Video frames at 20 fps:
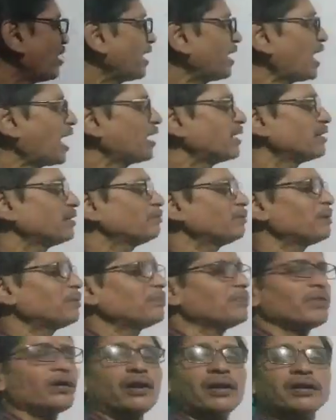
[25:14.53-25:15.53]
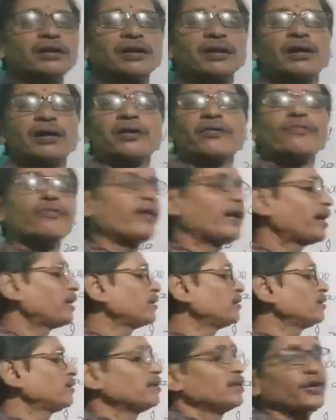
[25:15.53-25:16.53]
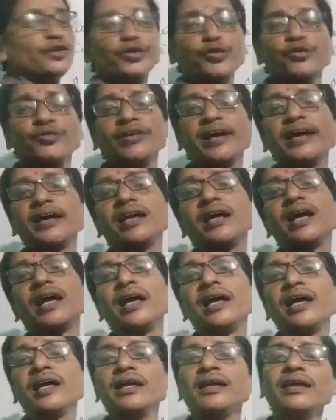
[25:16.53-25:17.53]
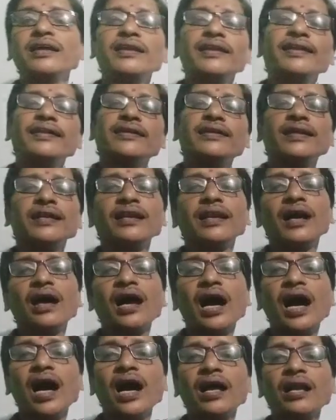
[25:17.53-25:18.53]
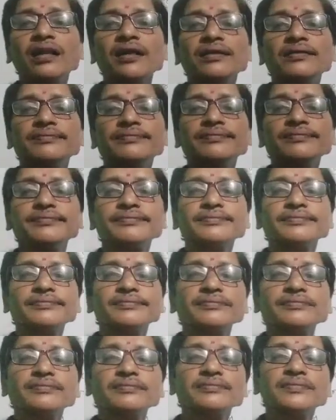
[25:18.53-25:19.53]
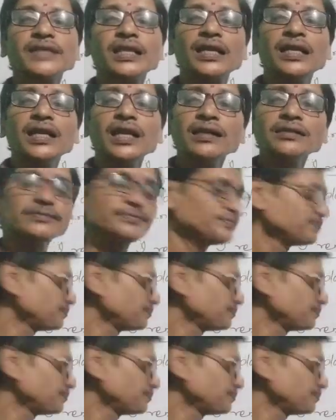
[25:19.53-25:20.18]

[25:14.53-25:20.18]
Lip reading: I remember when you were a little girl. Clear?